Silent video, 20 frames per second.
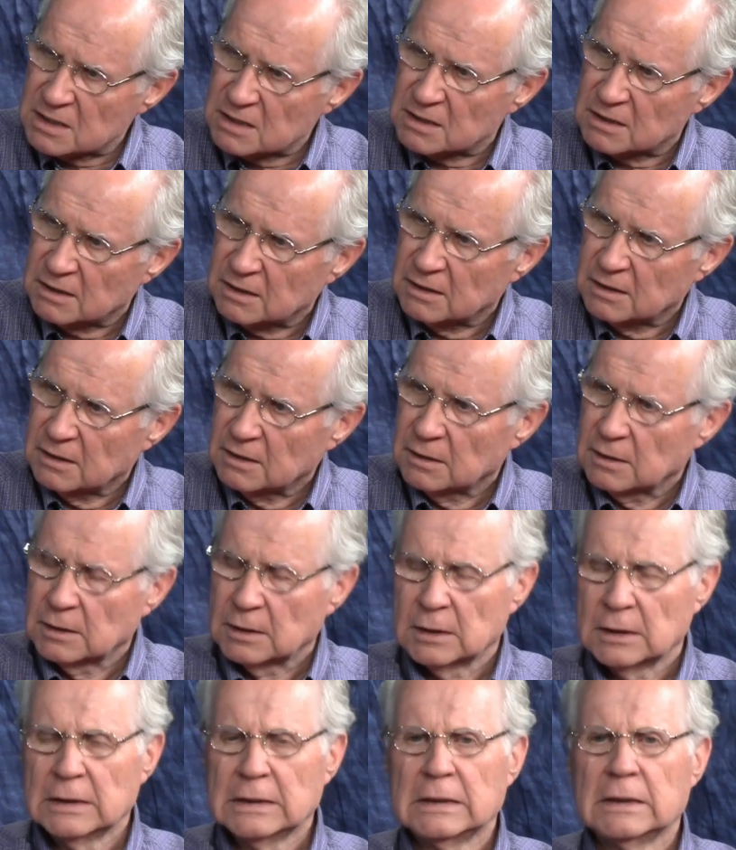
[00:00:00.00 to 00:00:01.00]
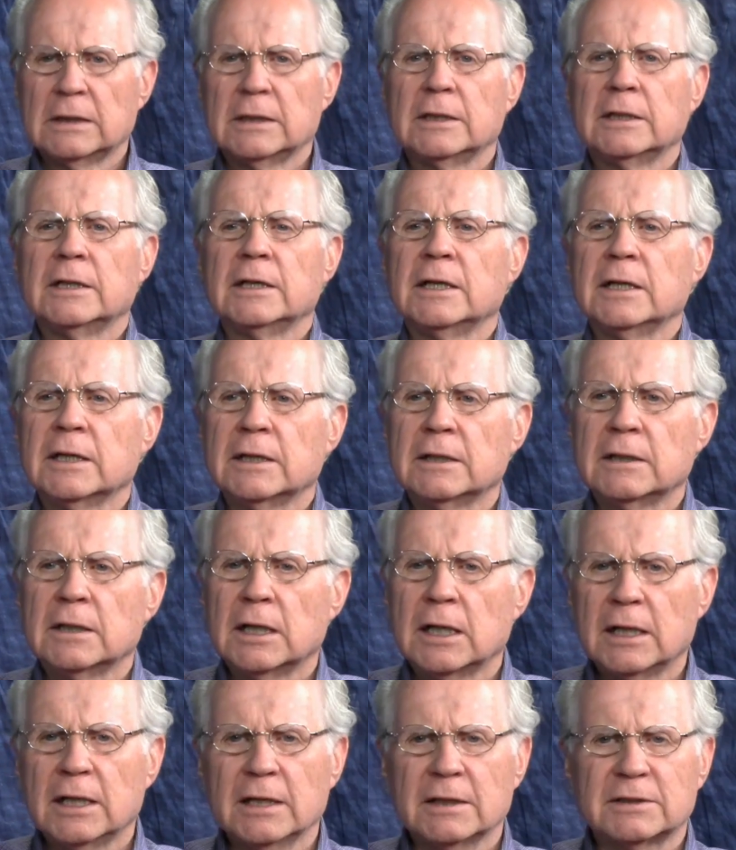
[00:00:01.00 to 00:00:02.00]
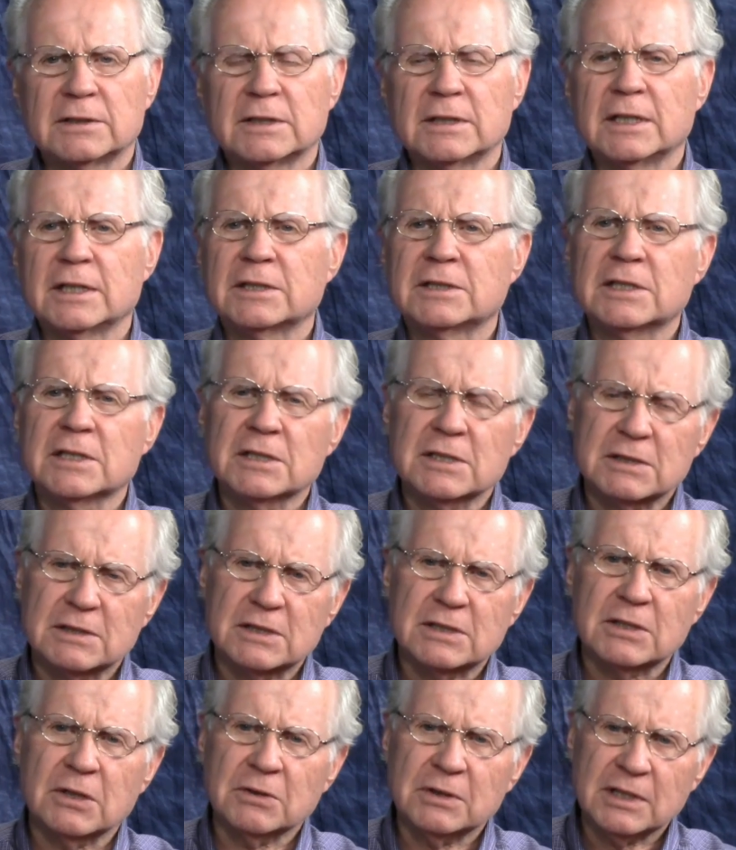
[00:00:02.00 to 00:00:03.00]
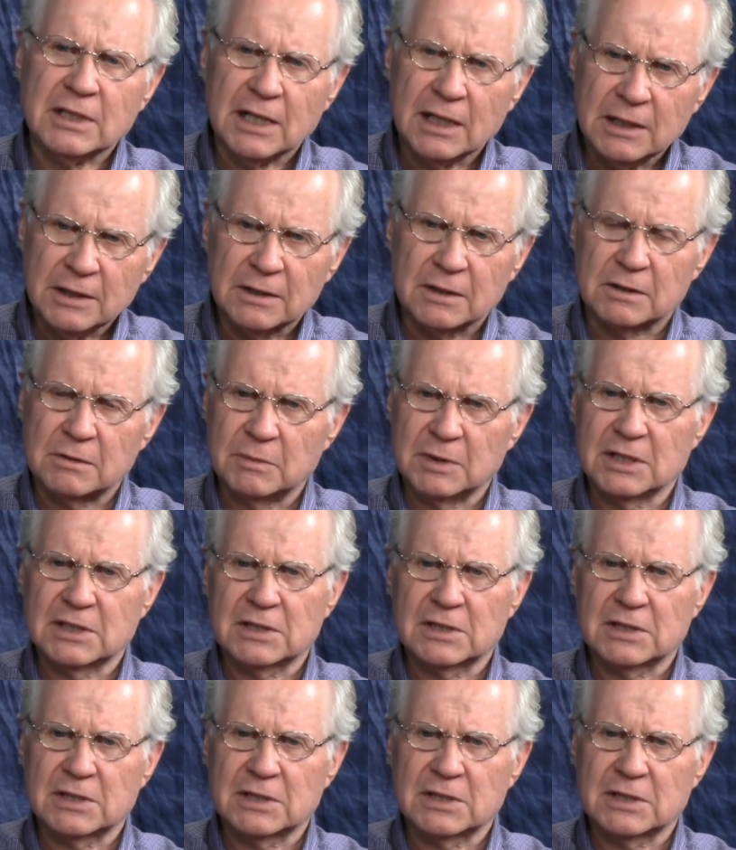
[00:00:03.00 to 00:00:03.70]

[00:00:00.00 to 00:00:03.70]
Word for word: Sure. And it's it's just so tender to me,